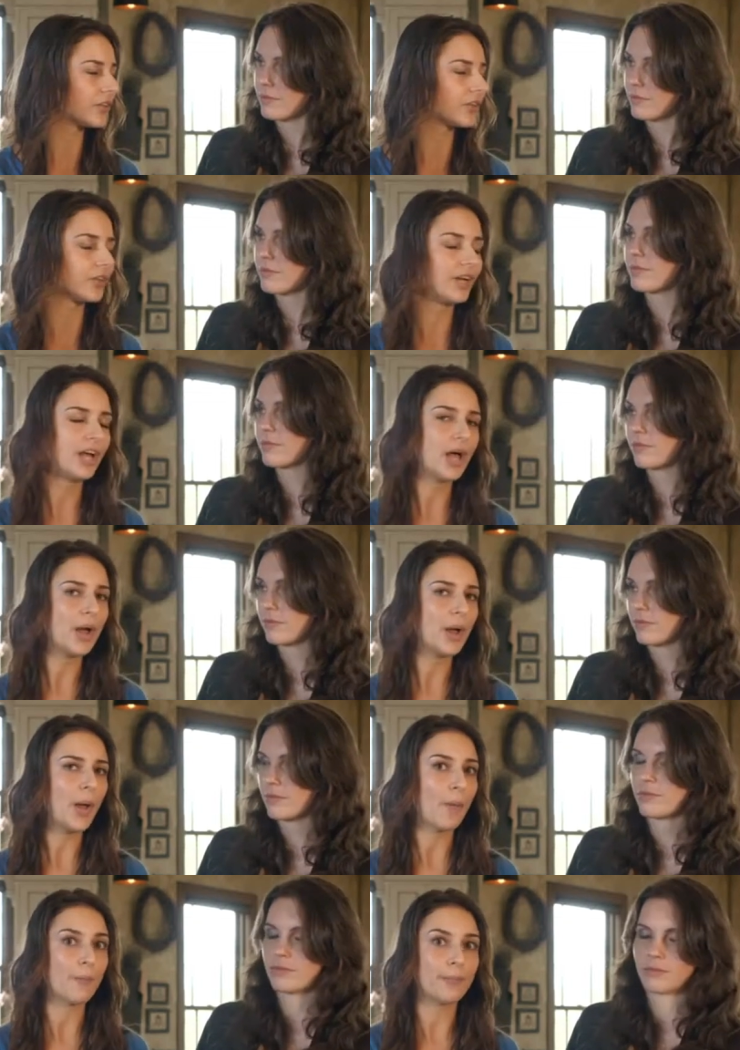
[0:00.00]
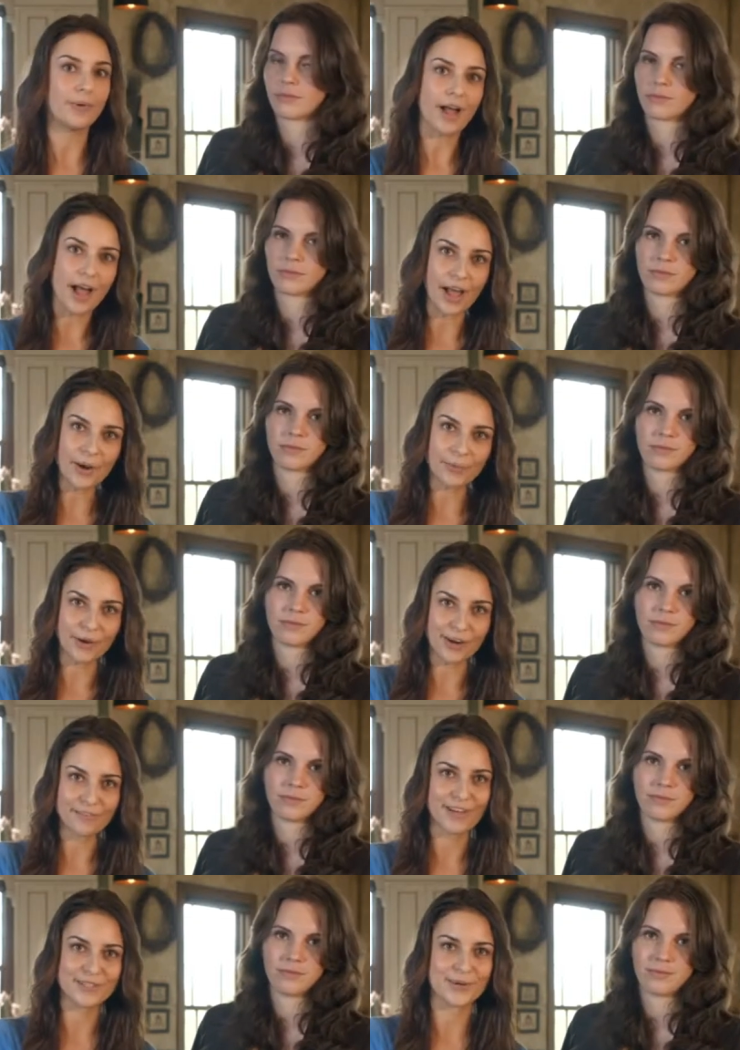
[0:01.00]
Speaker 1: But
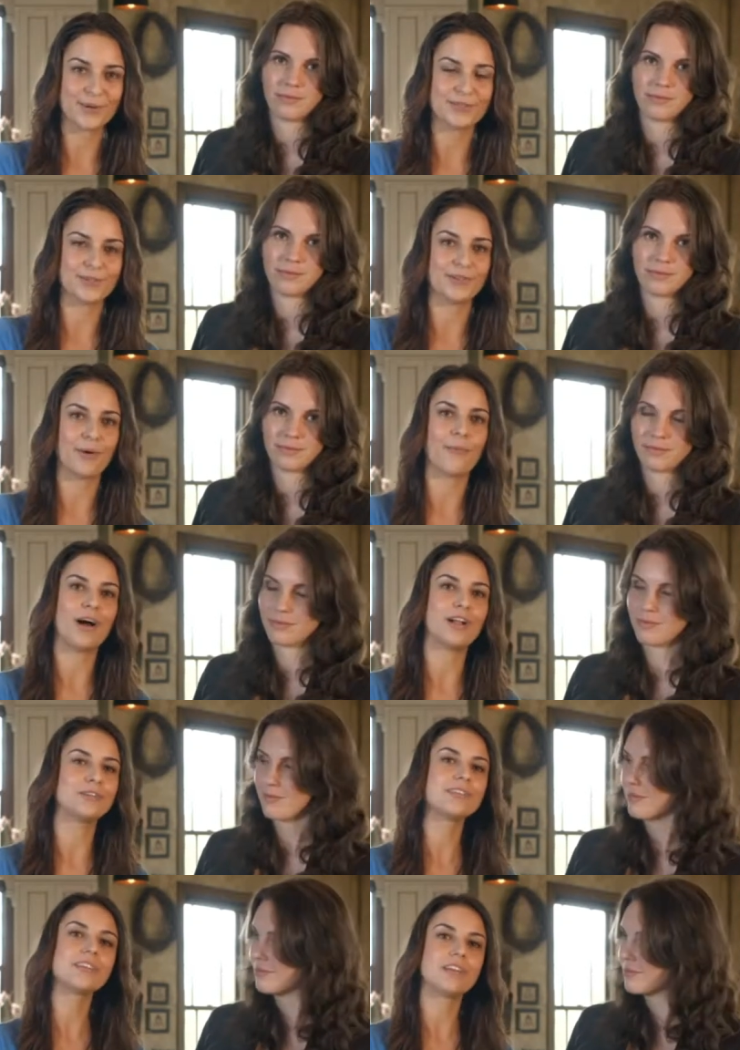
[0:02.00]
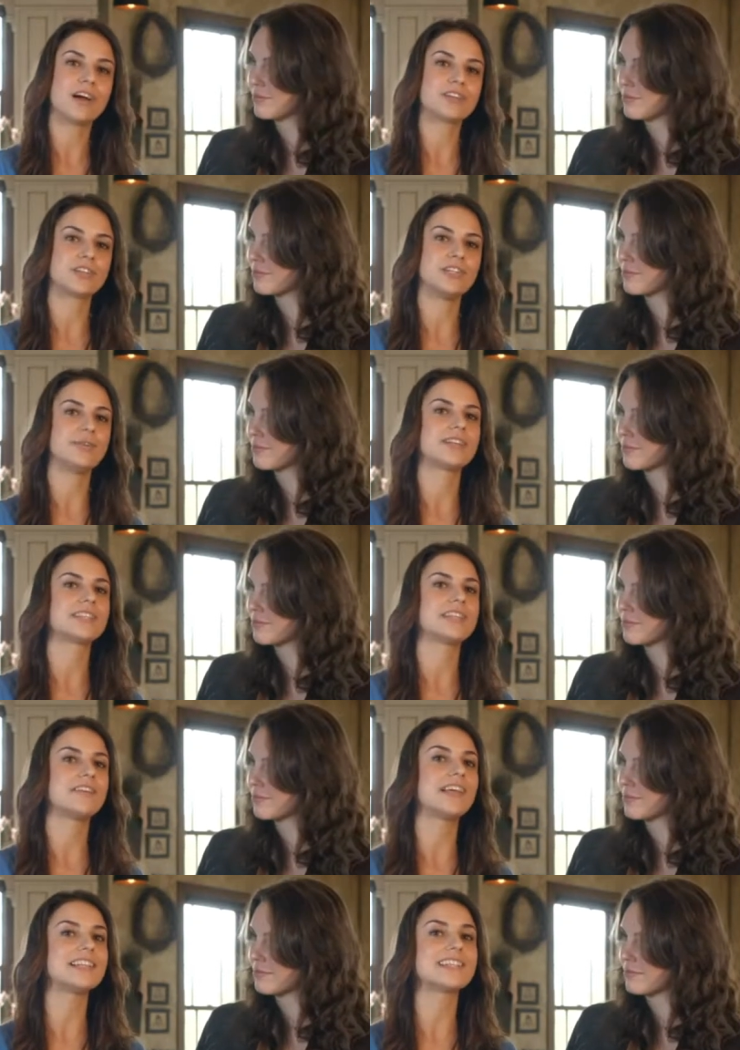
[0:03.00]
what if I told you that while doing the laundry, you can
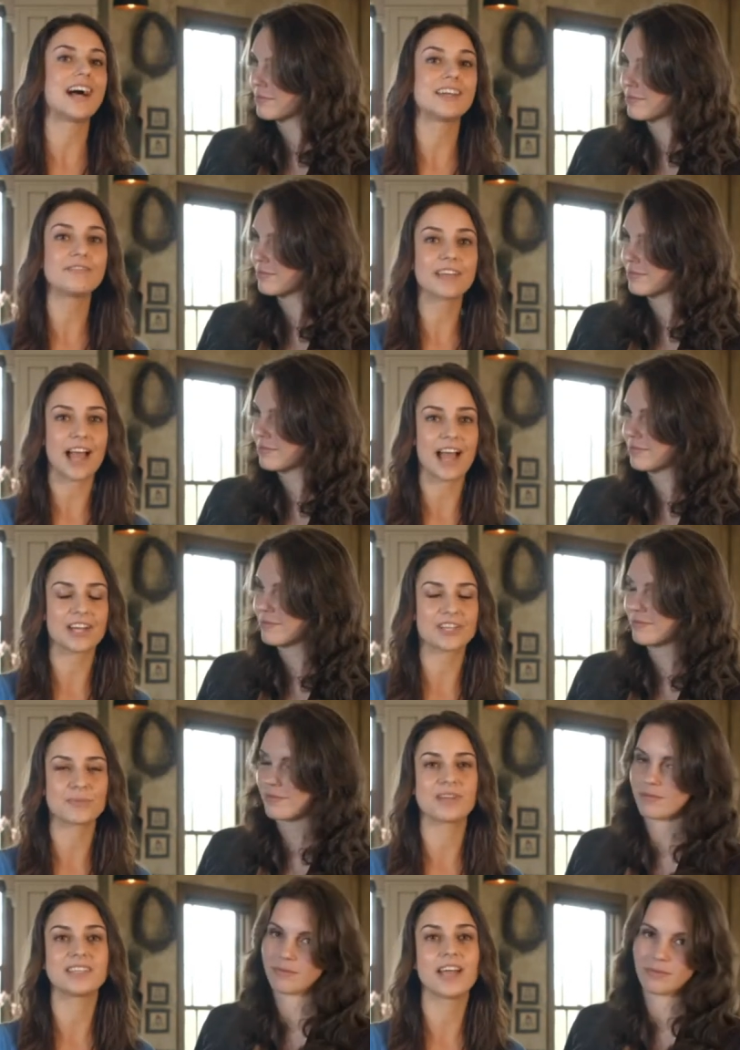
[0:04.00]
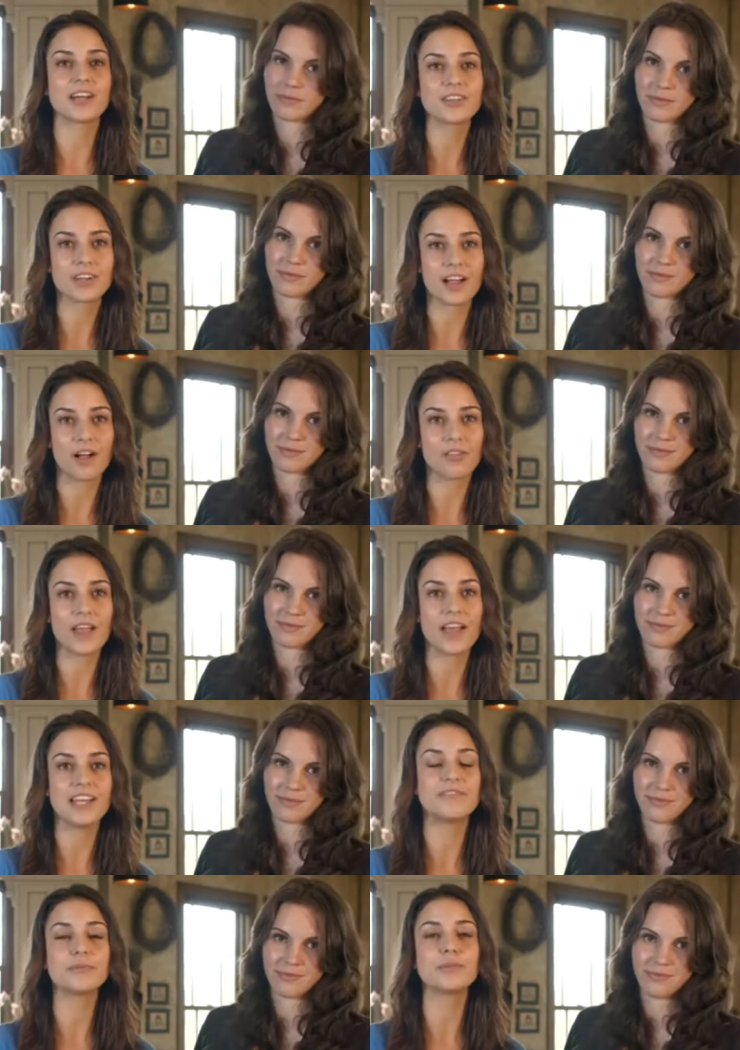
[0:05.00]
save a ton of cash, protect your health,
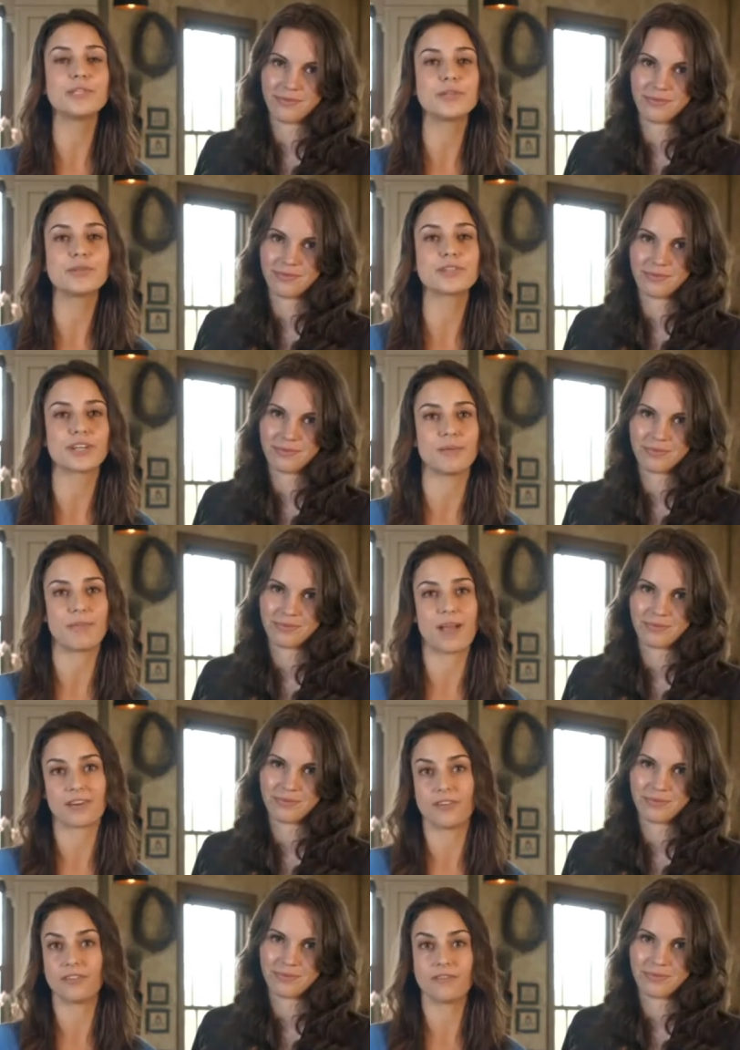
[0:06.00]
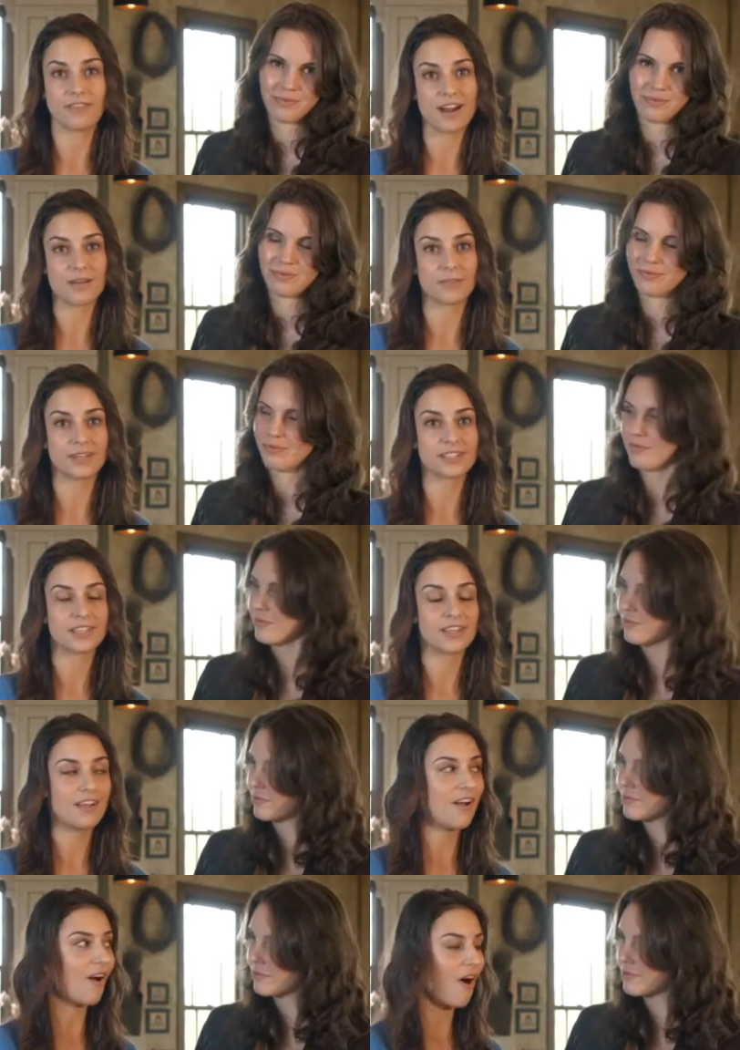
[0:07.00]
and even reduce your impact on the environment?
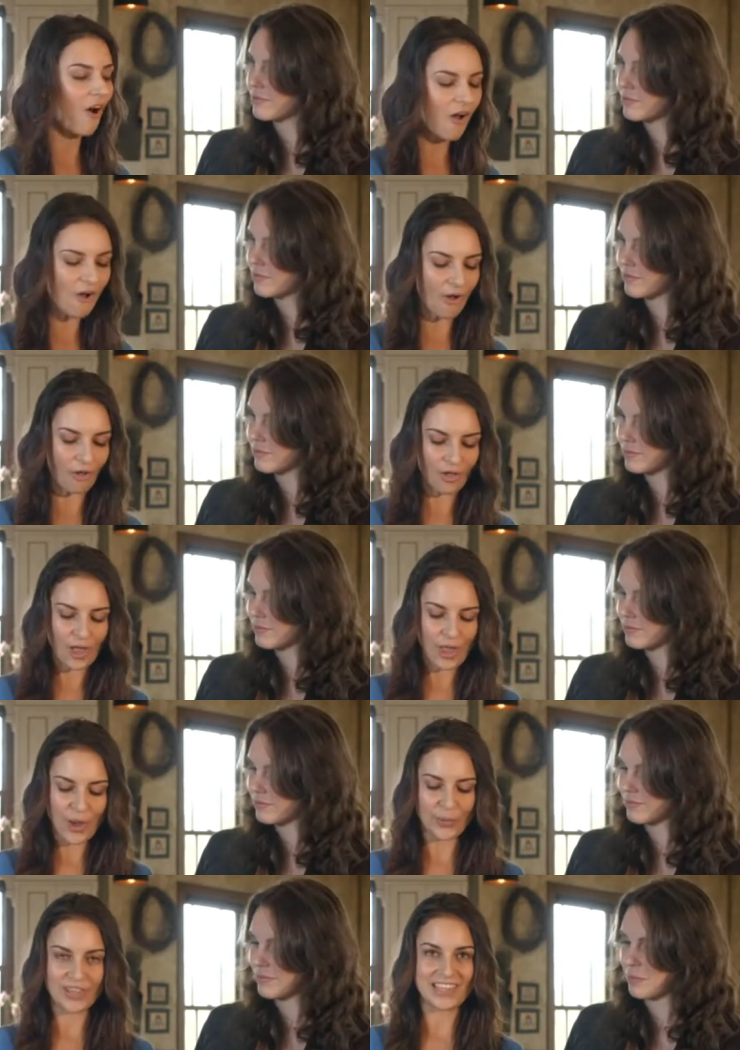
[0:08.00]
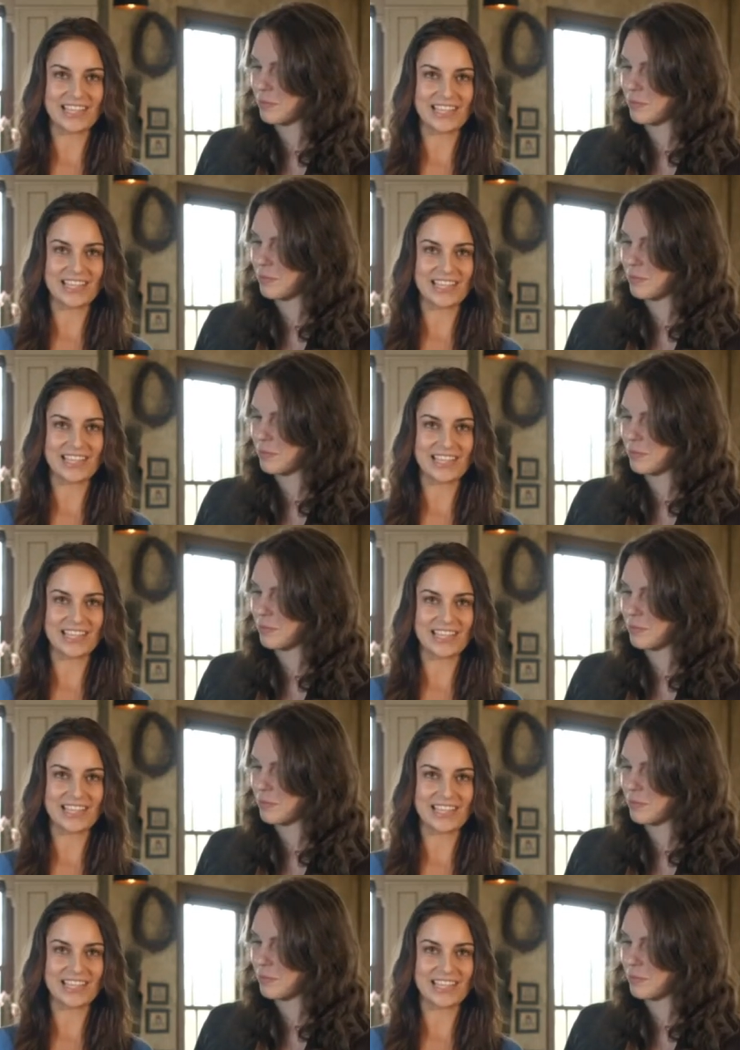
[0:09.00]
All with